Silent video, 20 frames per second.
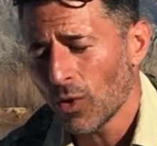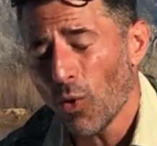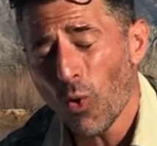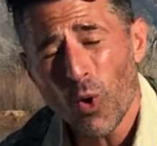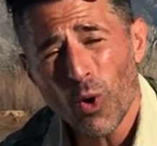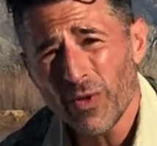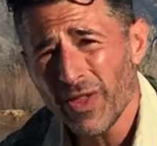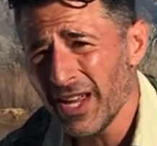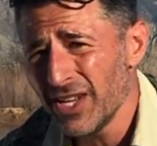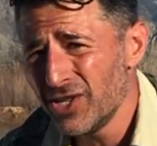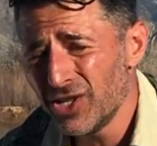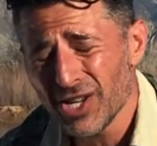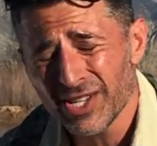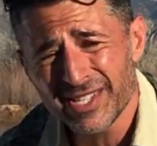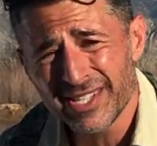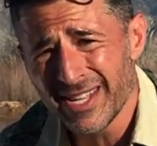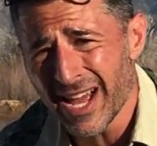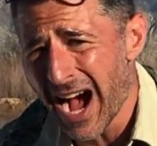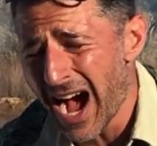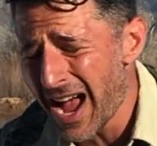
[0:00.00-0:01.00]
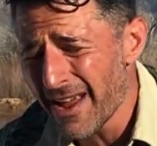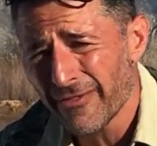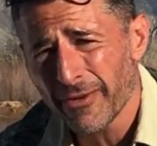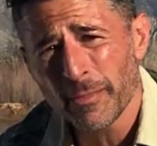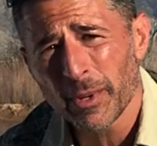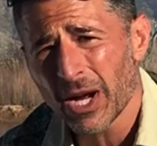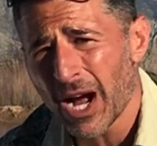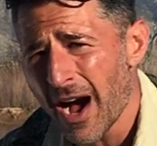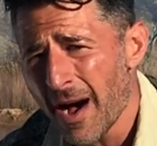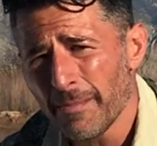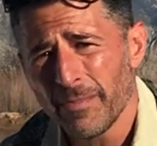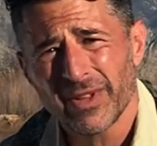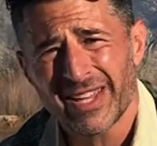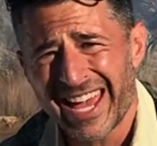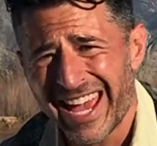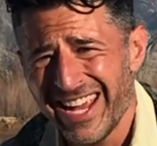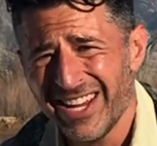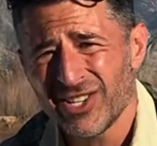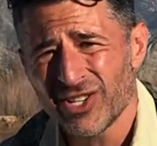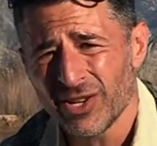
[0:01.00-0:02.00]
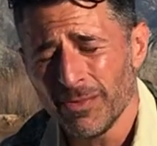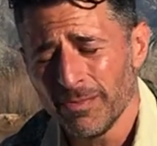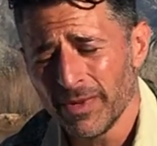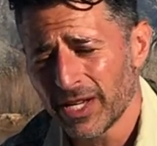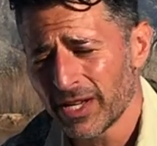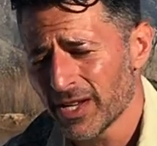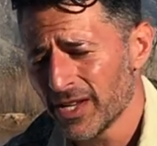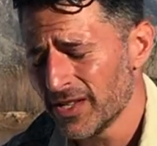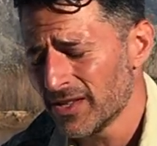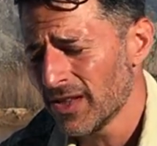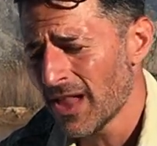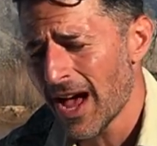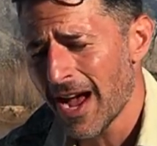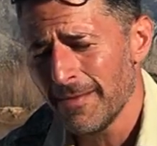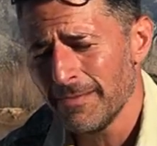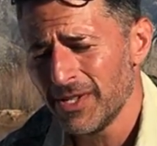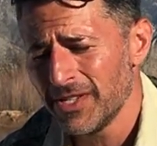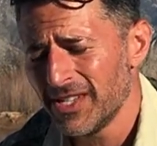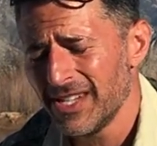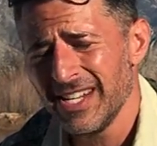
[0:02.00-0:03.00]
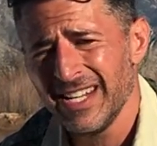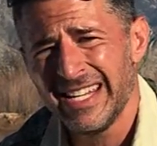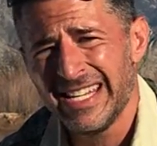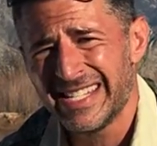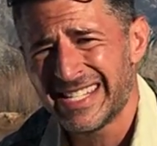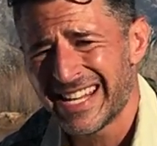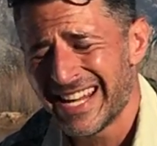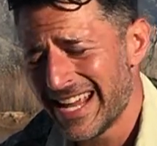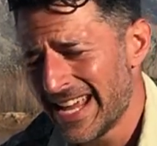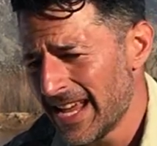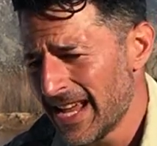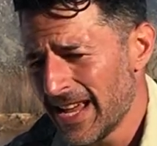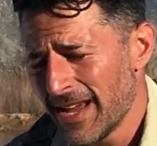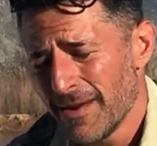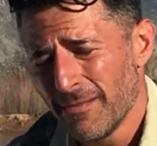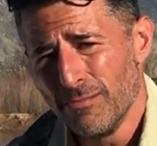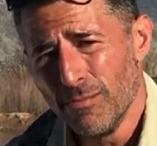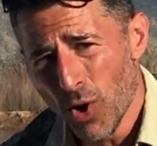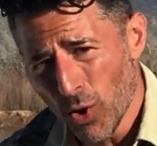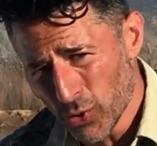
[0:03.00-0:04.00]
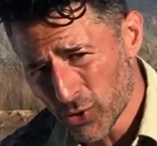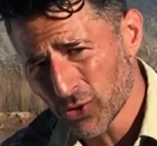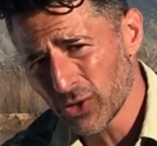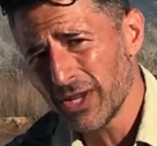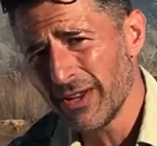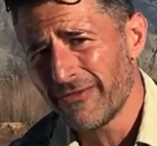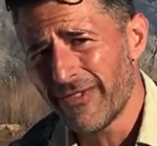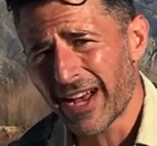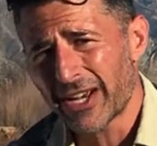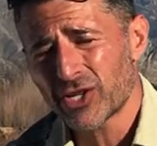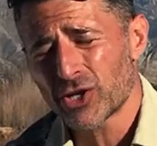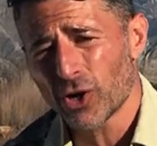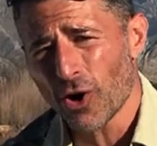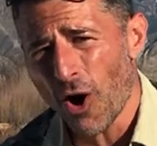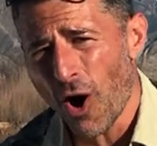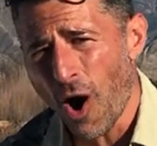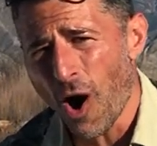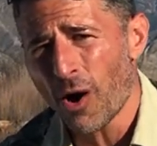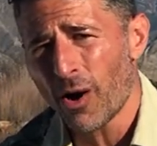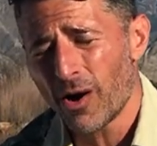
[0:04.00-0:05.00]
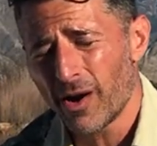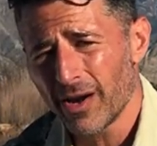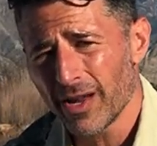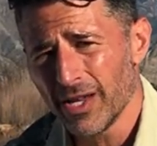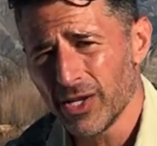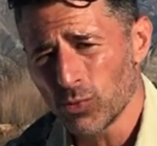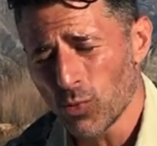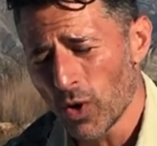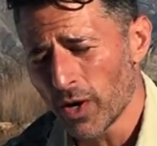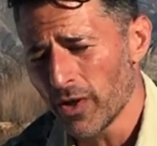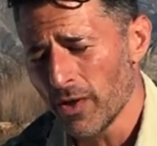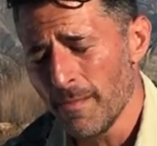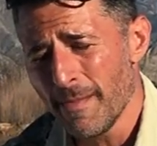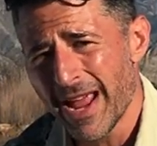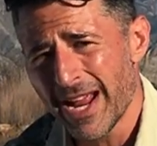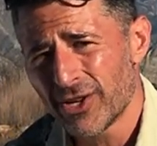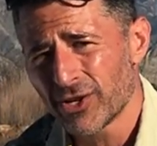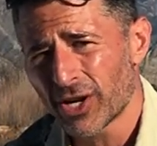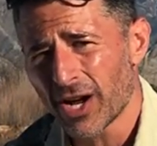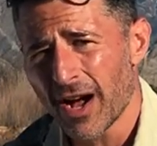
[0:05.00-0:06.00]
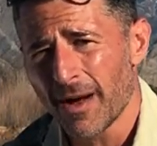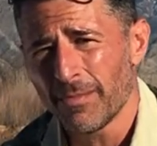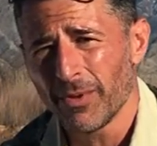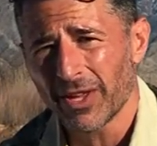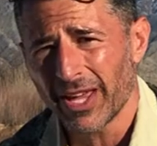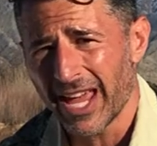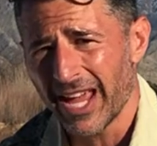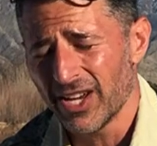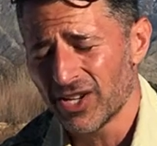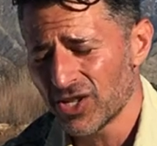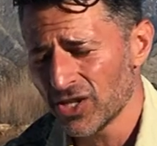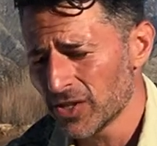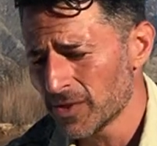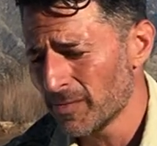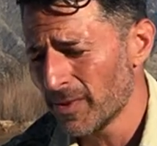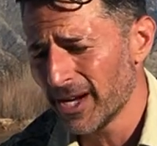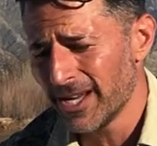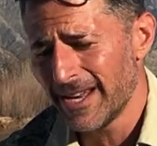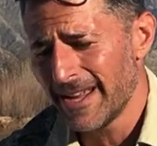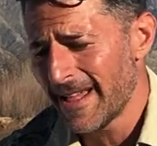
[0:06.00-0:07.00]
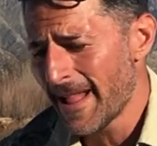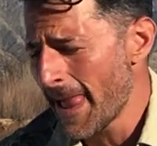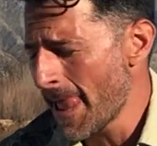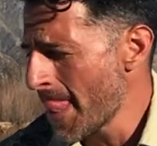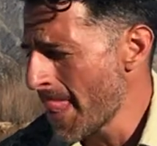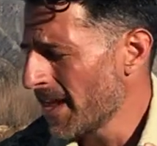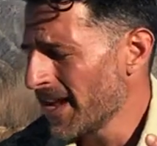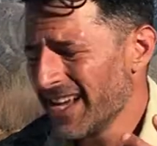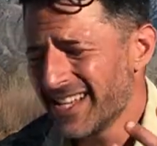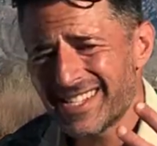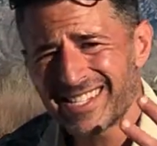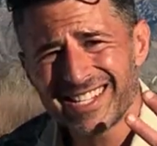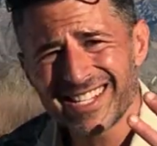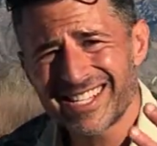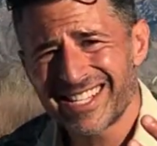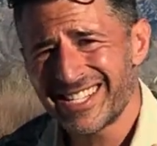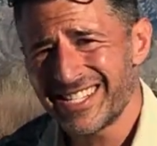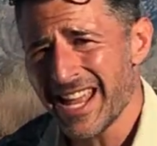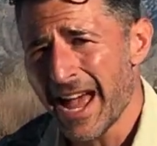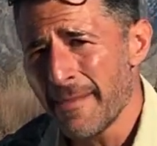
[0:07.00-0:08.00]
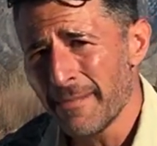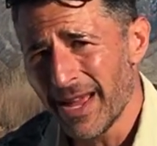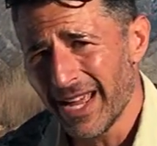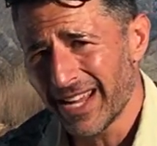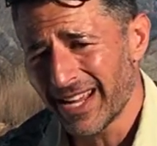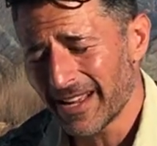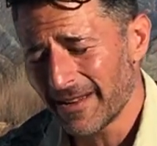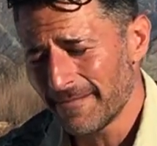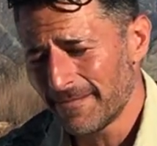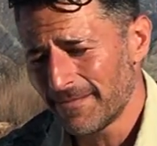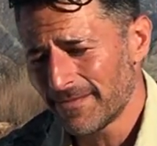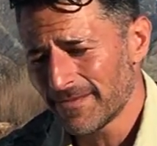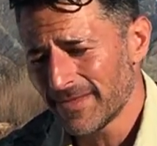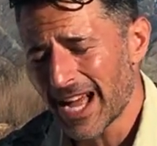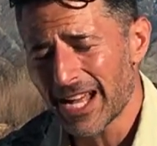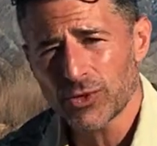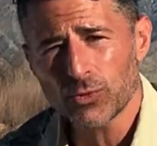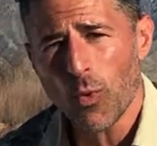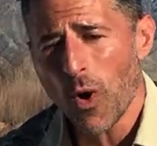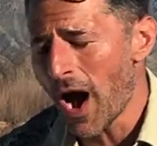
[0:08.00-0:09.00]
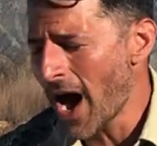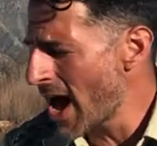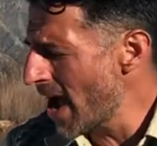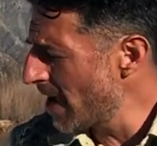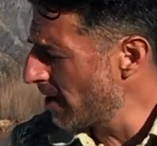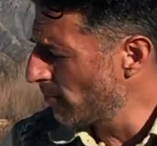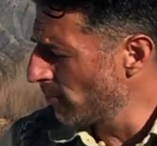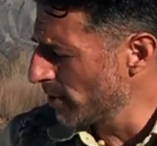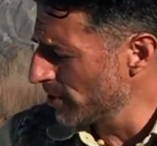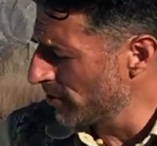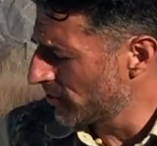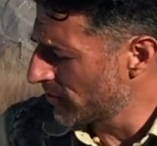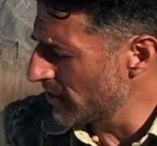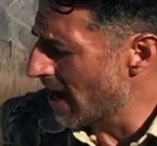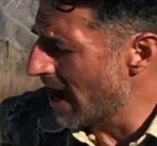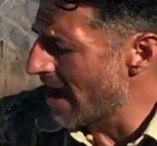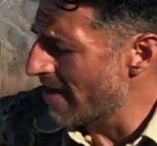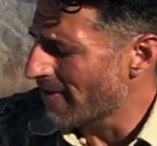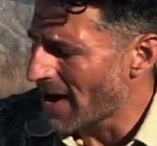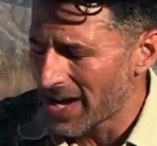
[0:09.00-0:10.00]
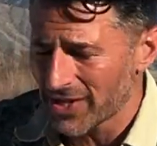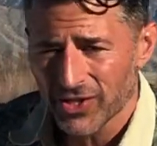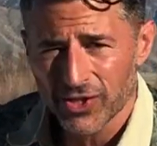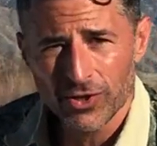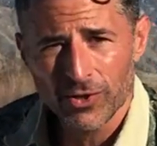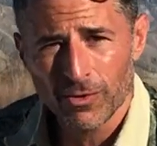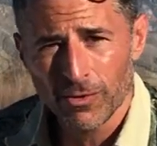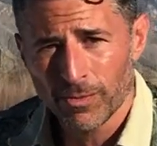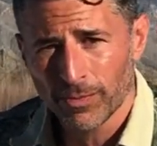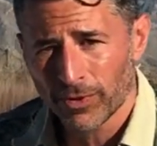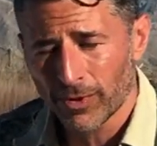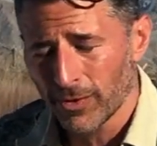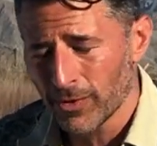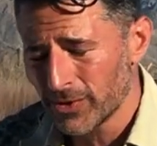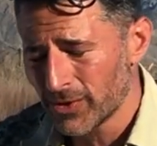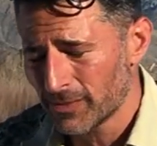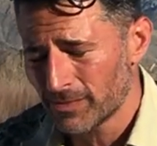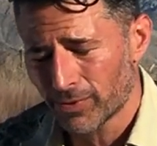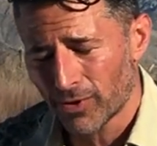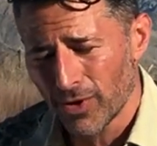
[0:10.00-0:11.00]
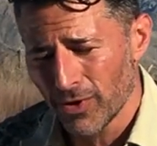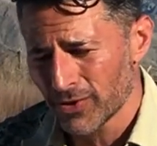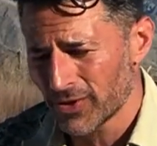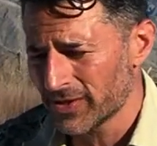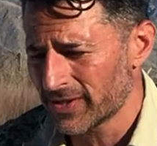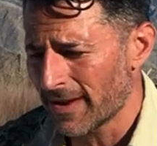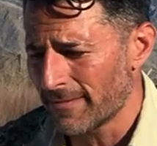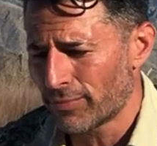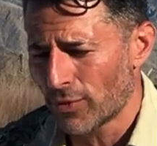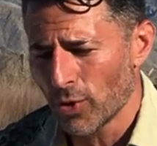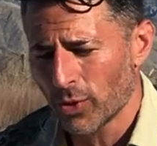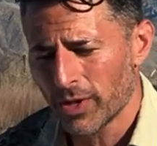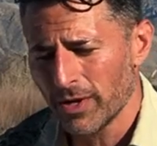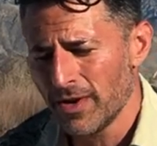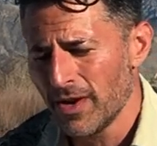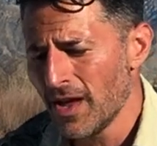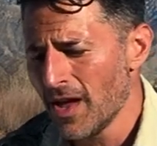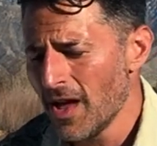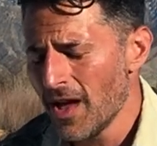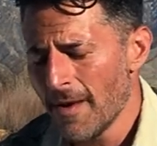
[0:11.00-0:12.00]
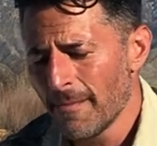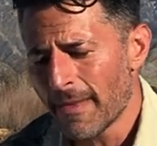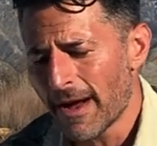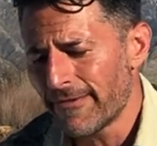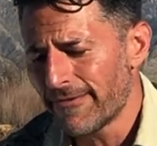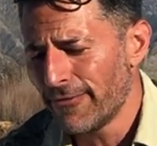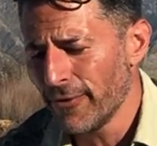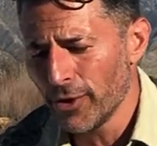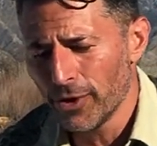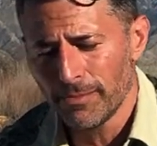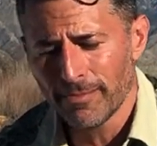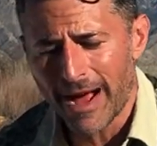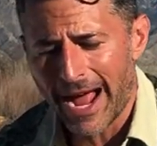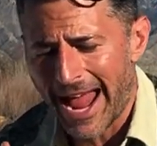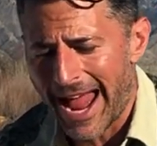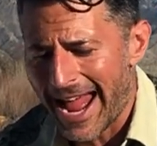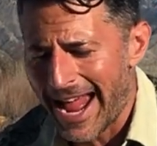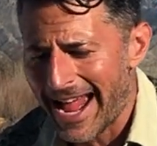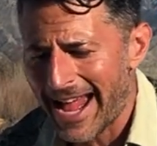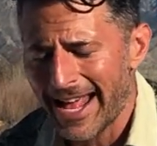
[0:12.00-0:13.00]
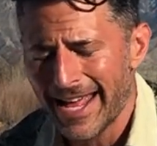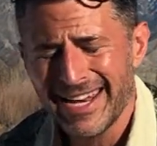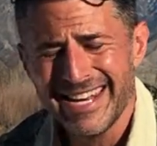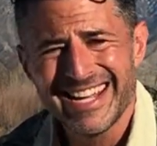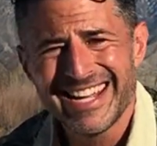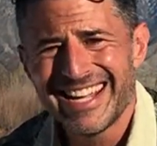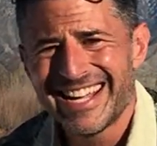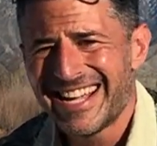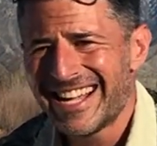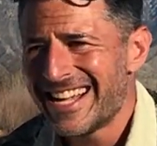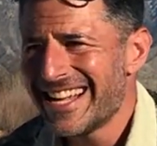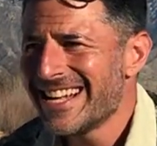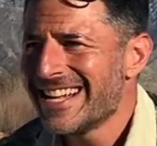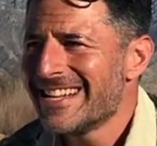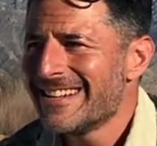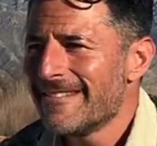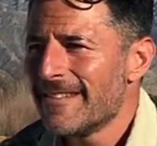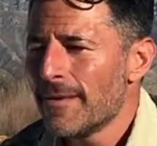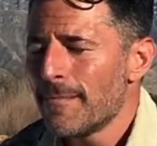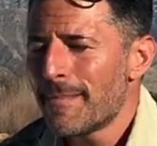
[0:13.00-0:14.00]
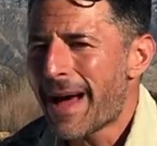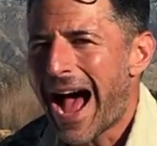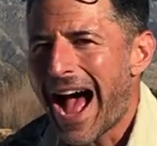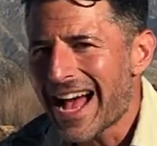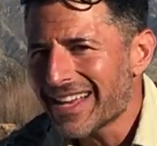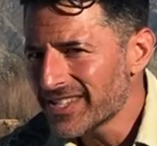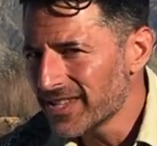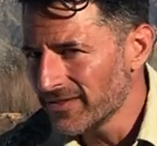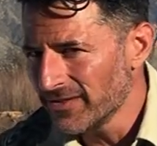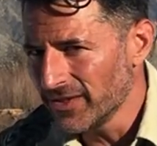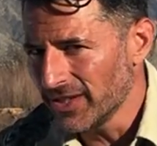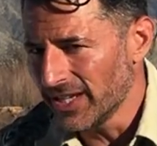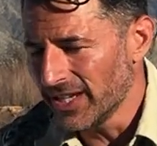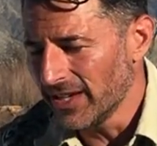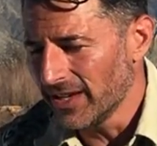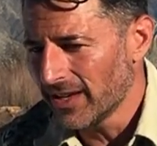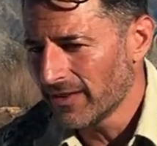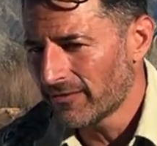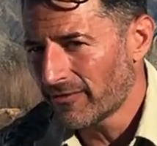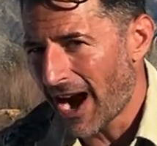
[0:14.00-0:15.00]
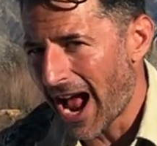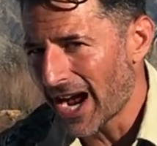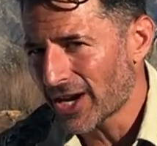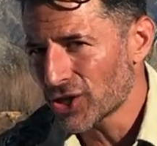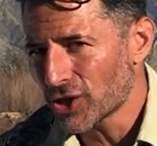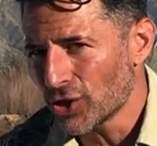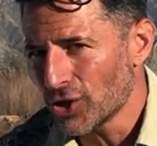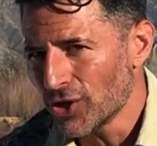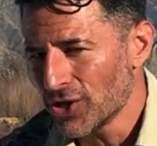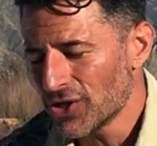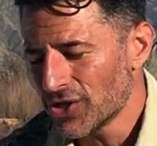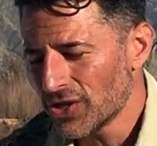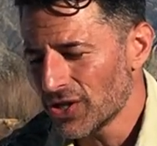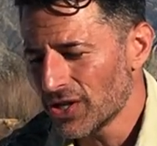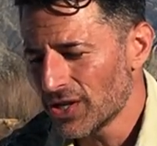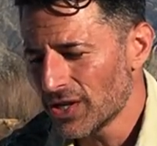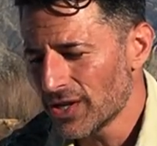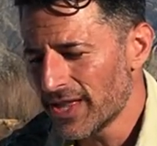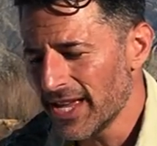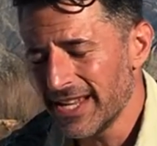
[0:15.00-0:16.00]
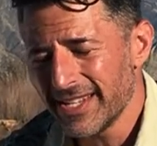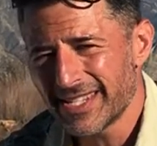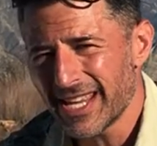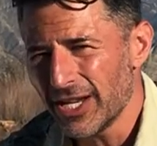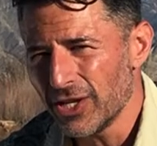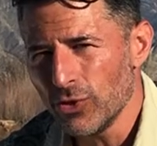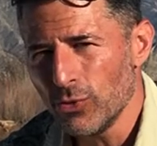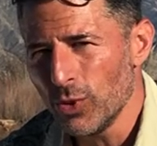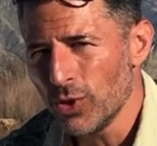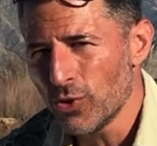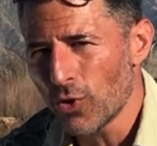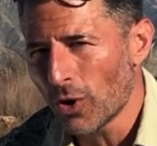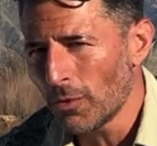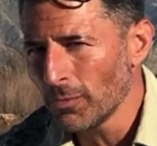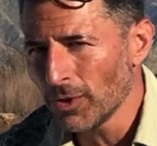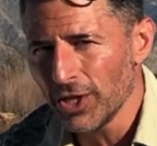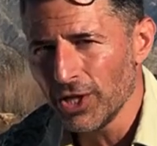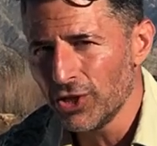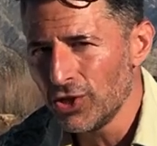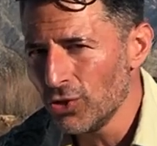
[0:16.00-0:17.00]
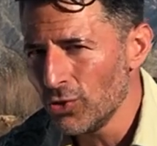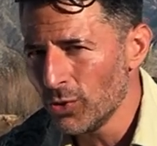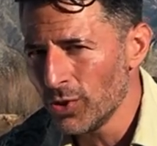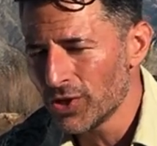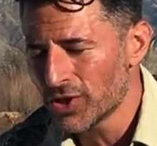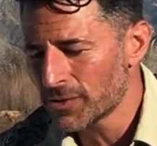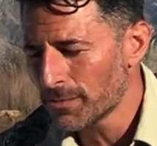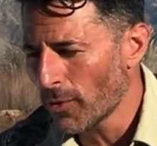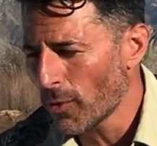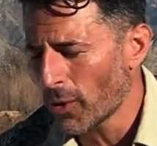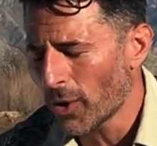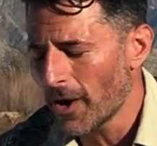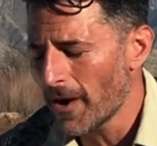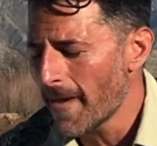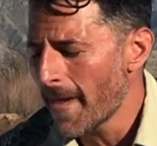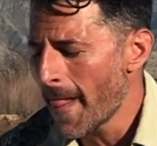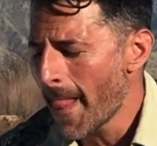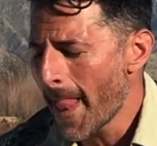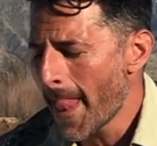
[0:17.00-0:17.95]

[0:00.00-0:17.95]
Or they just die from a complication, because Lyme disease mostly affects your heart, is one of the major complications, but it's systemic. That's why when you see I have osteoporosis, I've broken my foot, my hand, passively fractures, things that you would normally do in sport.